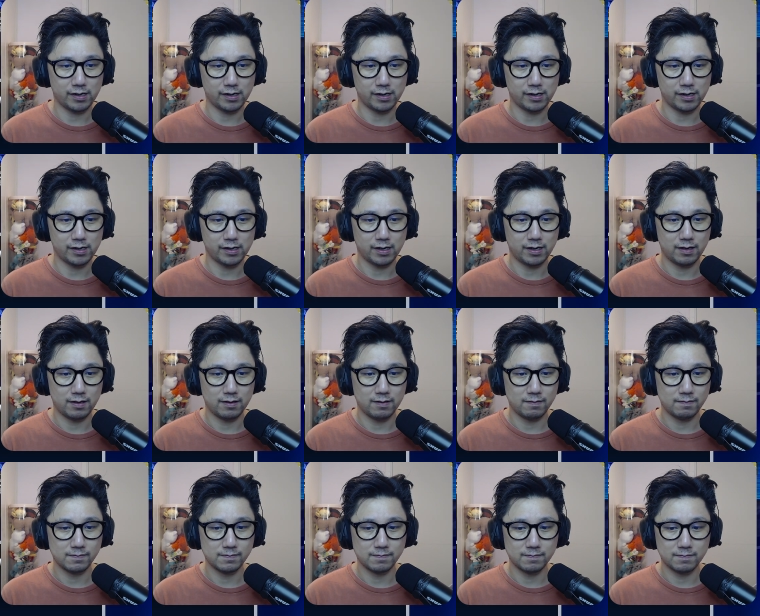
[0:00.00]

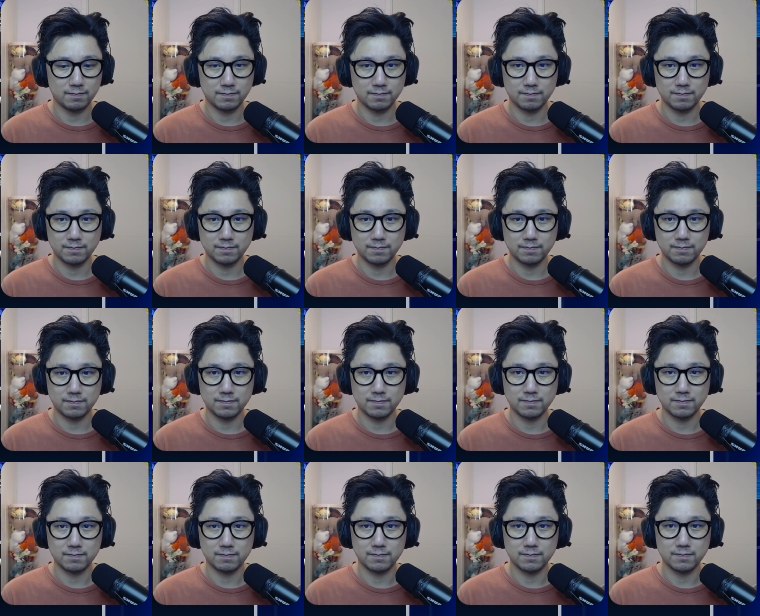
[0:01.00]

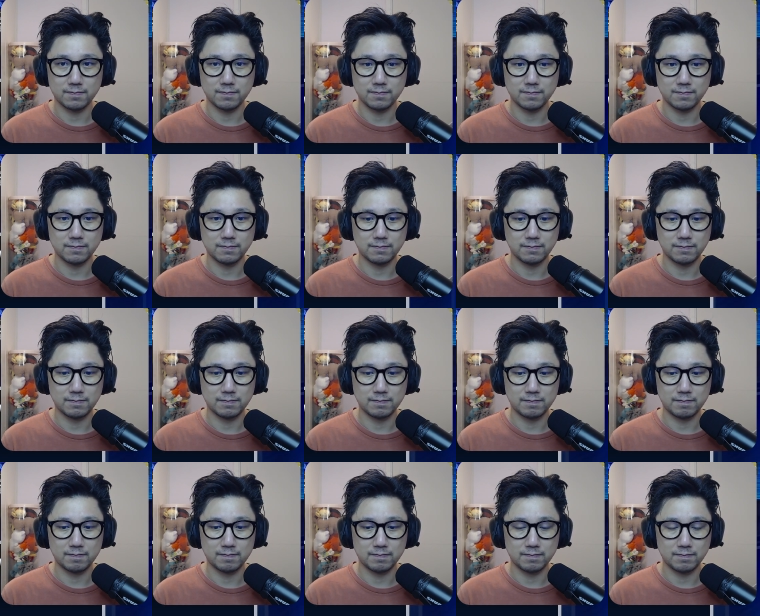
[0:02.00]

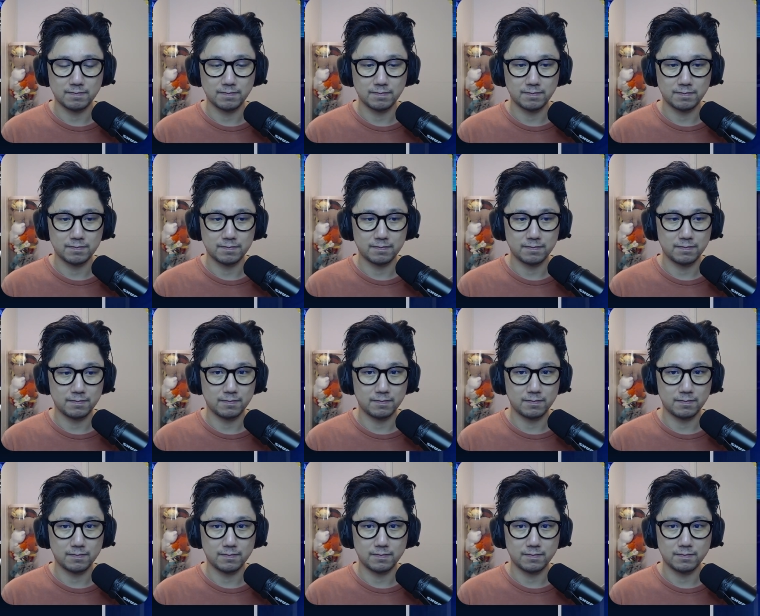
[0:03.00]

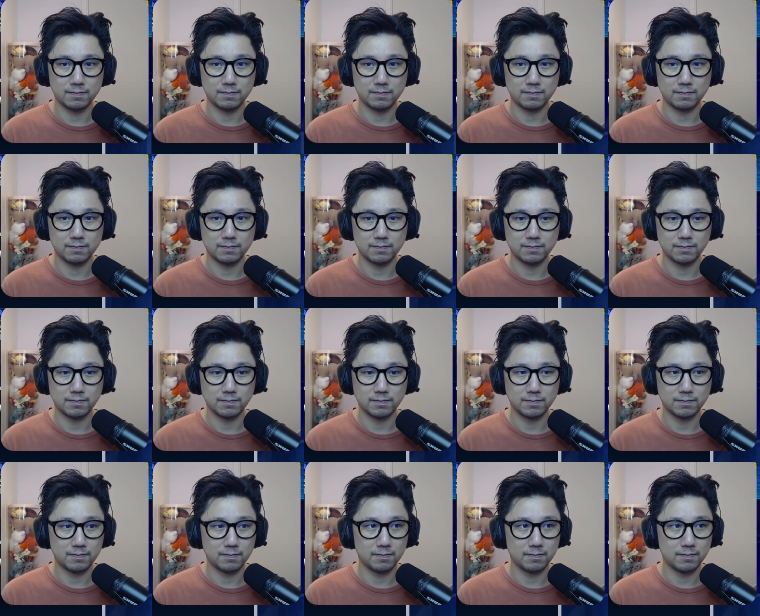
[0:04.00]

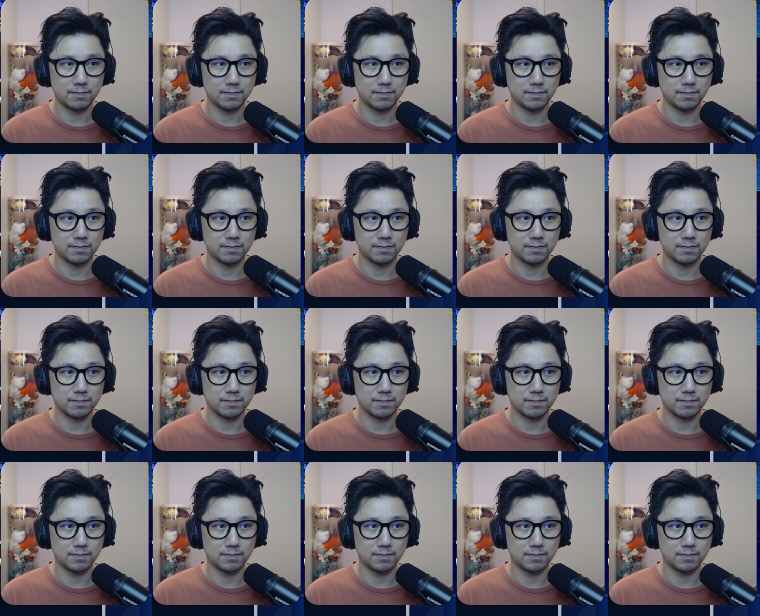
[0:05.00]
Nobody speaks.